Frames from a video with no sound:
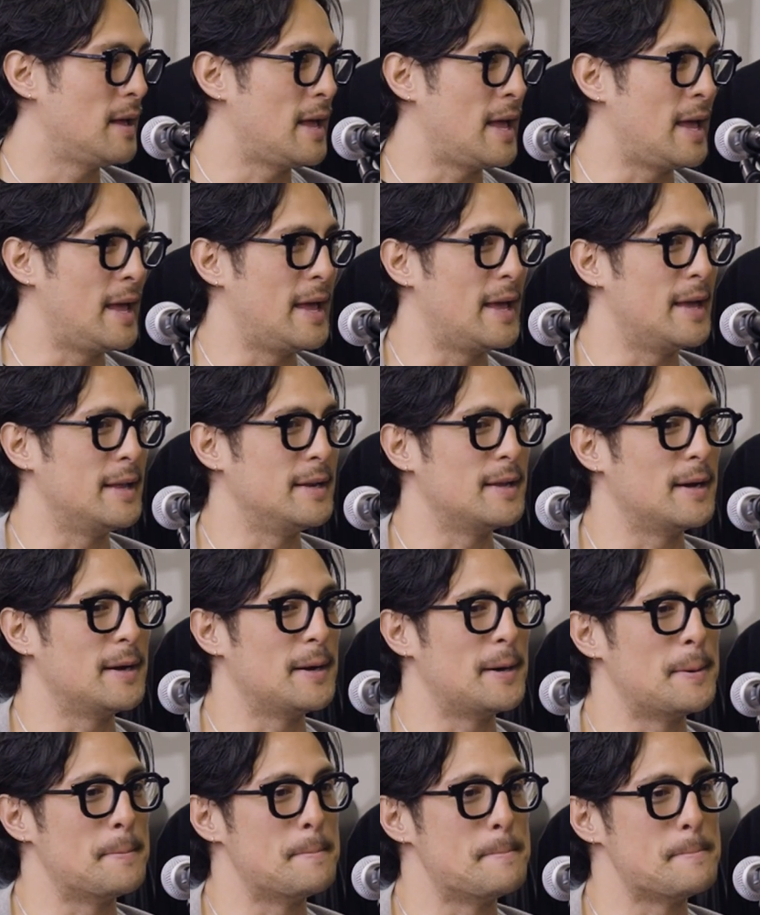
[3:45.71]
And
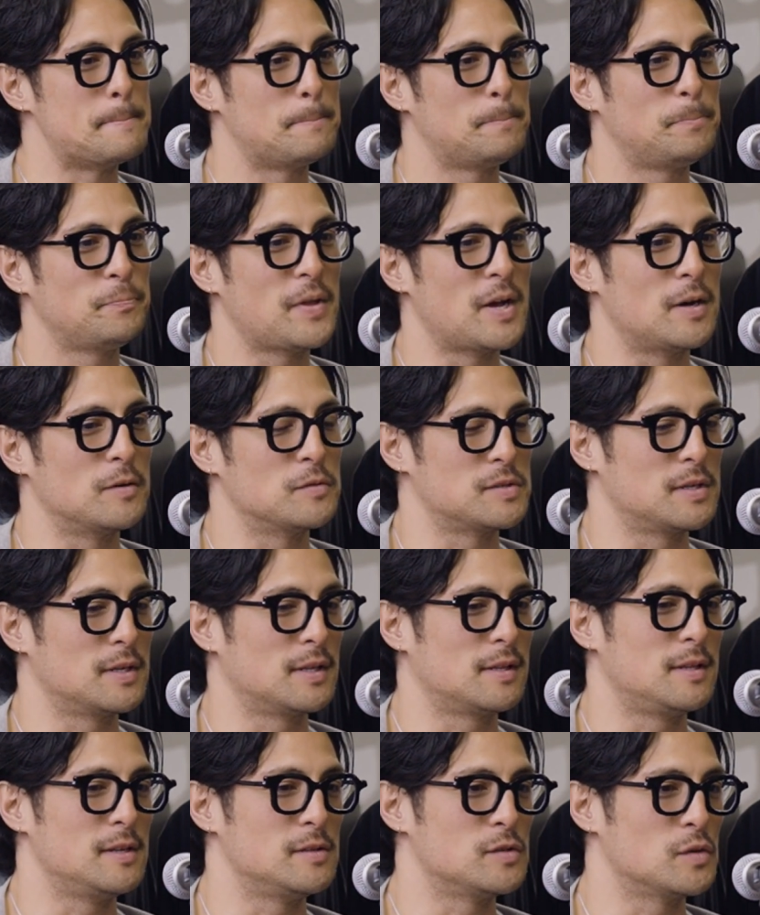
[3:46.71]
I was
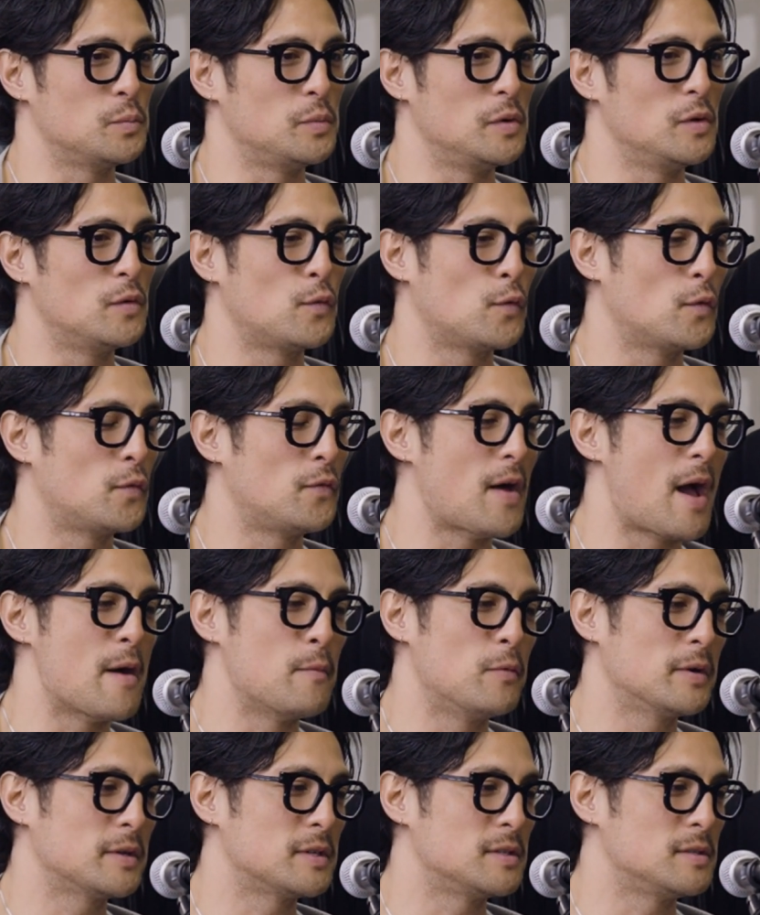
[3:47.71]
like, these are beautiful
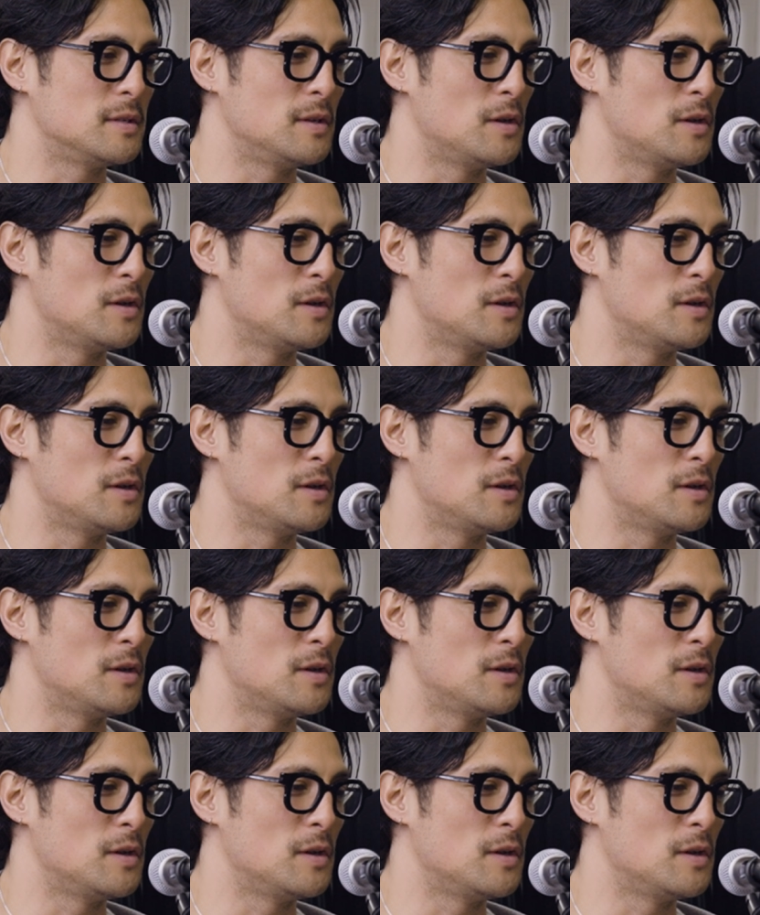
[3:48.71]
fabrics.